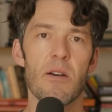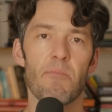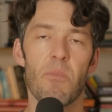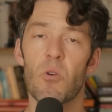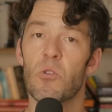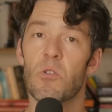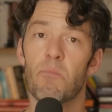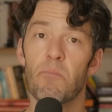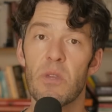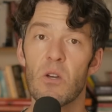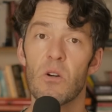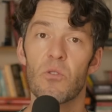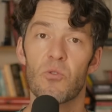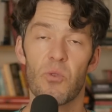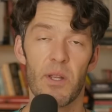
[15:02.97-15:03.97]
post
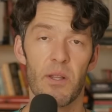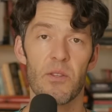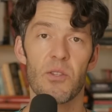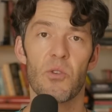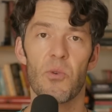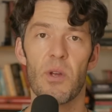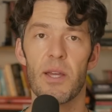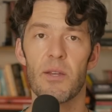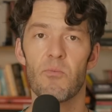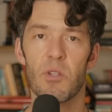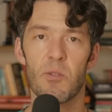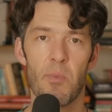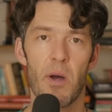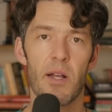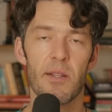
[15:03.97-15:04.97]
meal triglyceride
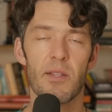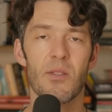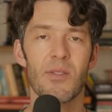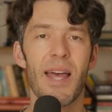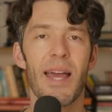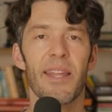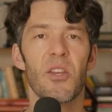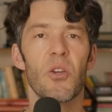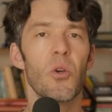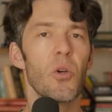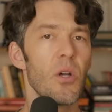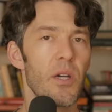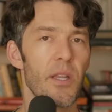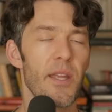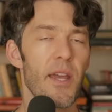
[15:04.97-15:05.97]
responses, that
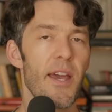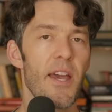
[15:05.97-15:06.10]
could